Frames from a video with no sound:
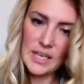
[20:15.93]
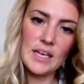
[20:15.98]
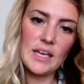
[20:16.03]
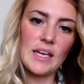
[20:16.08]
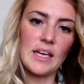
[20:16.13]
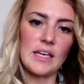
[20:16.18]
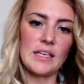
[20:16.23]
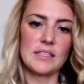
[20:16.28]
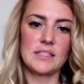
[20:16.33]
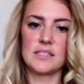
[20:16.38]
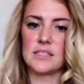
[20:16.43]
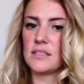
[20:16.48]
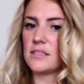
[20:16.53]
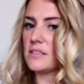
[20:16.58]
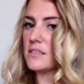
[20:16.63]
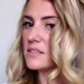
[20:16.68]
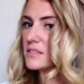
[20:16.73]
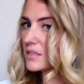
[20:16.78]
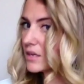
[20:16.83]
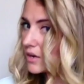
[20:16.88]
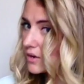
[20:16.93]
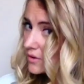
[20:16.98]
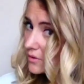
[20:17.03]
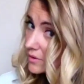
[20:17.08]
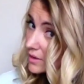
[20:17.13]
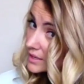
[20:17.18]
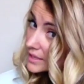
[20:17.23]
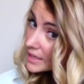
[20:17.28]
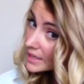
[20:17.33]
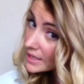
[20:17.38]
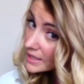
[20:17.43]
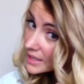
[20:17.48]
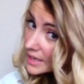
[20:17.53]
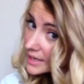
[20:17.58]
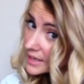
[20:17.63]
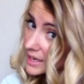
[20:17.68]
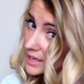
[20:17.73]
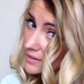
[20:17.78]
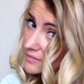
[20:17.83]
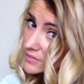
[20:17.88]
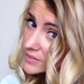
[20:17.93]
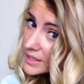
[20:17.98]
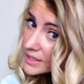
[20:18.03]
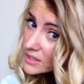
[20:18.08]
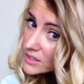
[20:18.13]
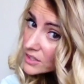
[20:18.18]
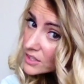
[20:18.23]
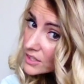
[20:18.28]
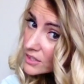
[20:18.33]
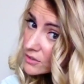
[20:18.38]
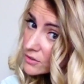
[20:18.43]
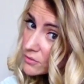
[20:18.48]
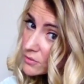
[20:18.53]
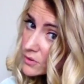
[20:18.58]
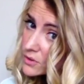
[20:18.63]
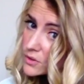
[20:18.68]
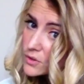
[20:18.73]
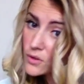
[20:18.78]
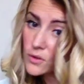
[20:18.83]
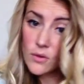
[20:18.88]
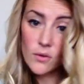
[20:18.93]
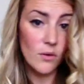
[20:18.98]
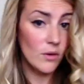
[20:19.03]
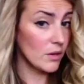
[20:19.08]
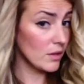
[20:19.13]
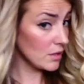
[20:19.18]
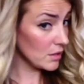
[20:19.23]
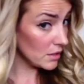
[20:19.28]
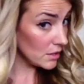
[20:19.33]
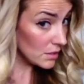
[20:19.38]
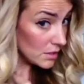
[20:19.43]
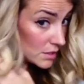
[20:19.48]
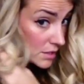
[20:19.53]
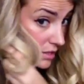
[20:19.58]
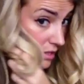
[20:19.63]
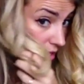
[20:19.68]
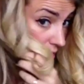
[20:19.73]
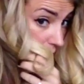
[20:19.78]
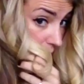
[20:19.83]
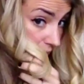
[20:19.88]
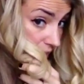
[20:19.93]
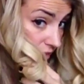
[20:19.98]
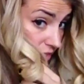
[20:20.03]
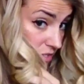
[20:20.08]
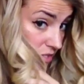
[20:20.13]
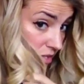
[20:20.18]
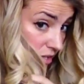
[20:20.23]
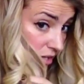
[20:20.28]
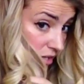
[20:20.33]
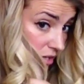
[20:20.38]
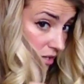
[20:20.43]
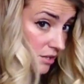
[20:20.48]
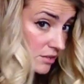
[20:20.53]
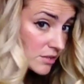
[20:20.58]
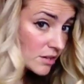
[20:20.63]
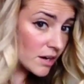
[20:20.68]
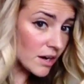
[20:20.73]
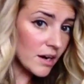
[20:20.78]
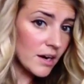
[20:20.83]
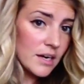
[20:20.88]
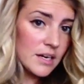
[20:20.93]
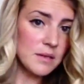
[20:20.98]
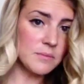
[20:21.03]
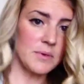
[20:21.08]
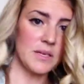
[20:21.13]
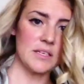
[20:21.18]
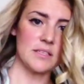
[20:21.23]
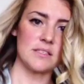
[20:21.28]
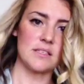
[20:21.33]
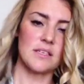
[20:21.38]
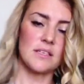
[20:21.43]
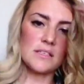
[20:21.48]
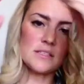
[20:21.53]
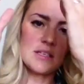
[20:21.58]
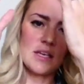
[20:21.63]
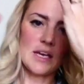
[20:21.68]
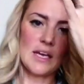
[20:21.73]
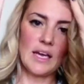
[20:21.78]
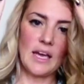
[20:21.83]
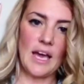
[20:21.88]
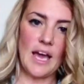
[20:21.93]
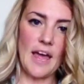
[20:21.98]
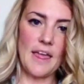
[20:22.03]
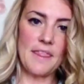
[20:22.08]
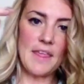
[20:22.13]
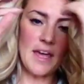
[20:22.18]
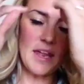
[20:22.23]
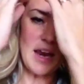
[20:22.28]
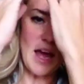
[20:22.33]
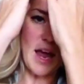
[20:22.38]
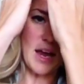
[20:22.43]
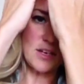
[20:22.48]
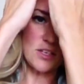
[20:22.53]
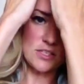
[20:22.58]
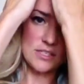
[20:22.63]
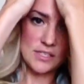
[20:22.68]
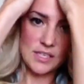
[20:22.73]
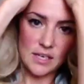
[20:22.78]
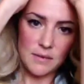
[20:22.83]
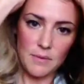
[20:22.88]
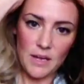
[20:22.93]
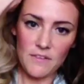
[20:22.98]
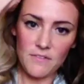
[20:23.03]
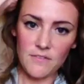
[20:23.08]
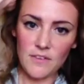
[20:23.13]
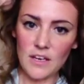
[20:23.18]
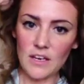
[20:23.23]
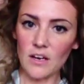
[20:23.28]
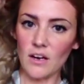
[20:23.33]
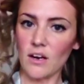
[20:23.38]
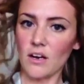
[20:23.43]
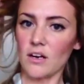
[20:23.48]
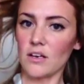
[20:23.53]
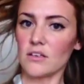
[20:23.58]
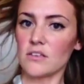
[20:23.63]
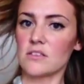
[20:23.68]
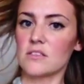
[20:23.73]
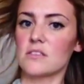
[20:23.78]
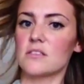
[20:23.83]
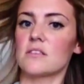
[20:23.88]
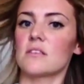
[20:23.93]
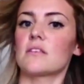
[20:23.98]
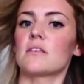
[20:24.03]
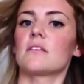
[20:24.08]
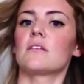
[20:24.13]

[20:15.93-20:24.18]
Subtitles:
it. So again, I kind of like look through and make sure there aren't any pieces. And then I just take my fingers